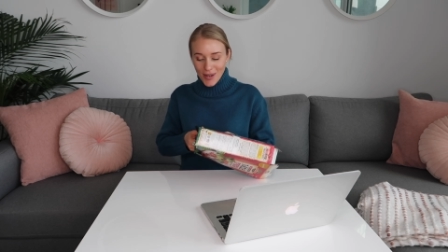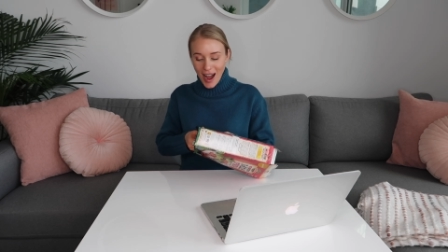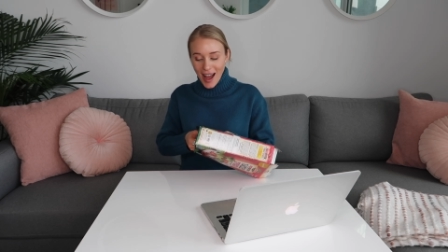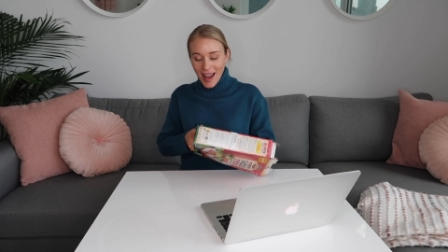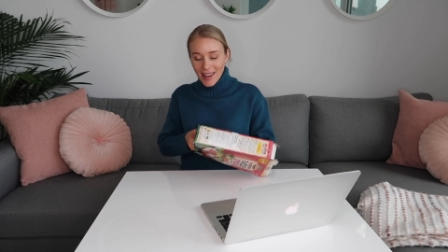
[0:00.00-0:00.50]
So
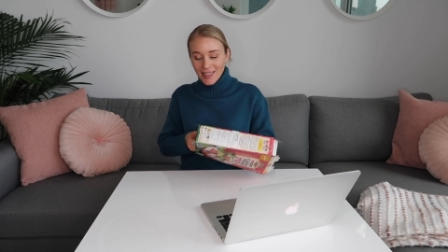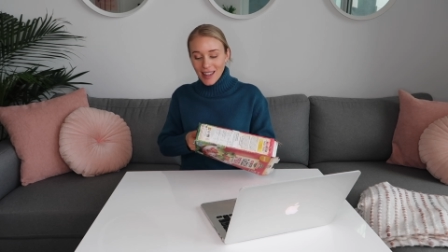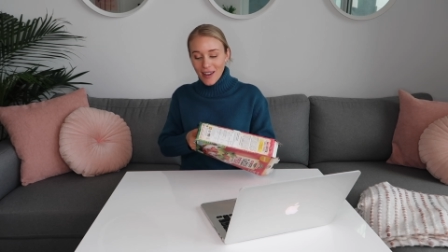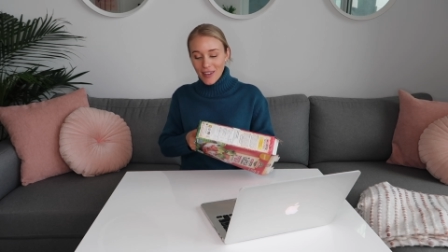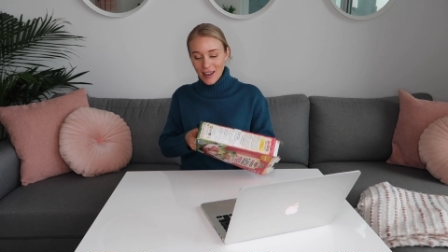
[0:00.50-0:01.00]
I
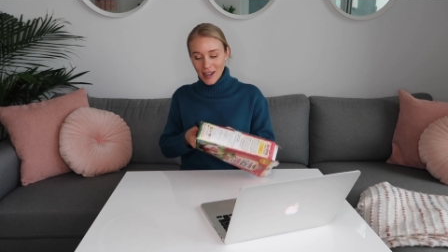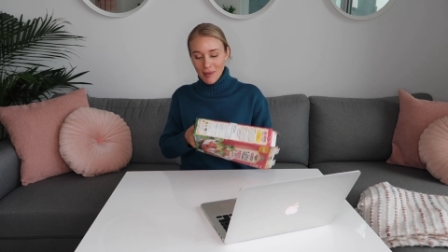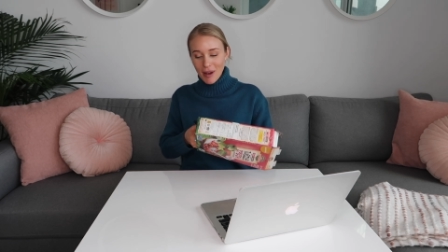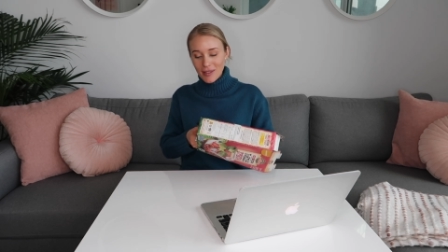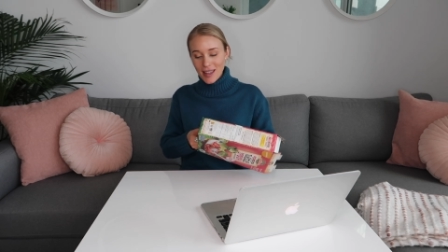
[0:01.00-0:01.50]
love hearing
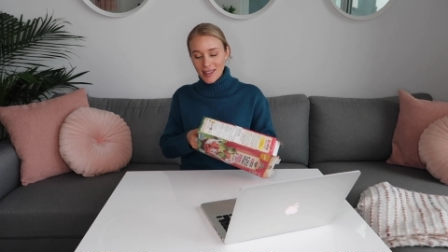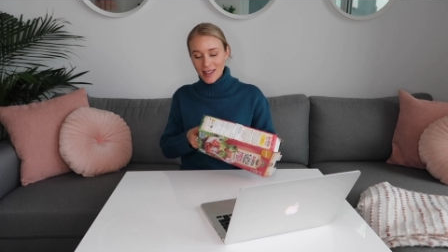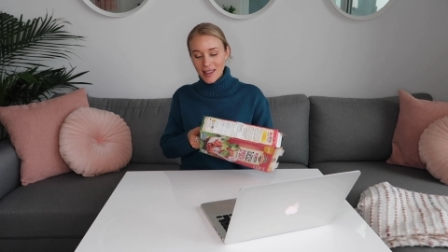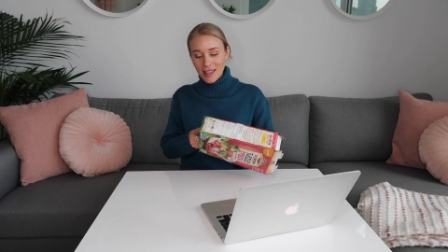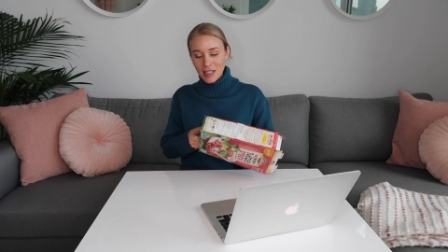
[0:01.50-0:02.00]
about things
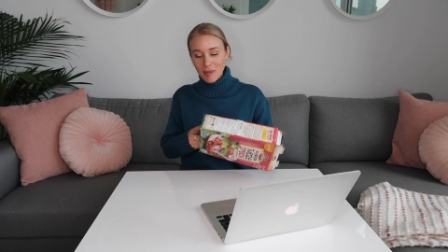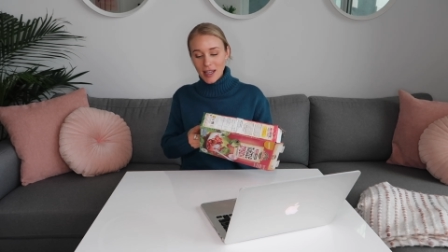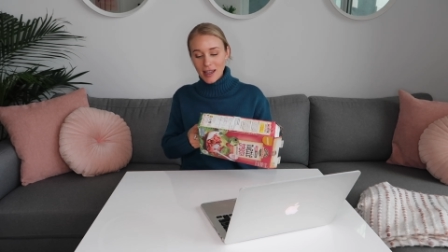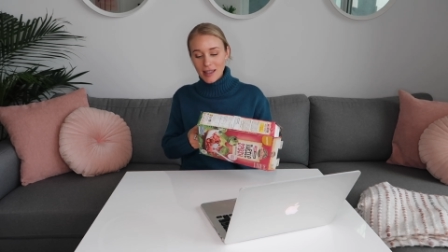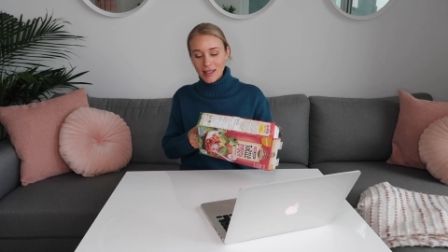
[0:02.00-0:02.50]
like this
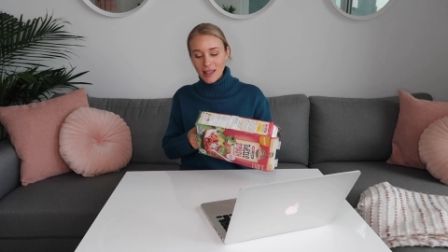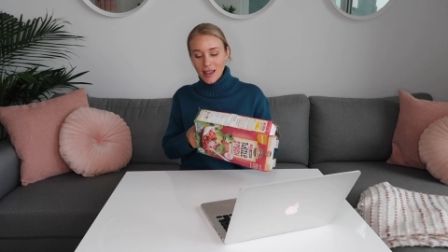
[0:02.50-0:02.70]
because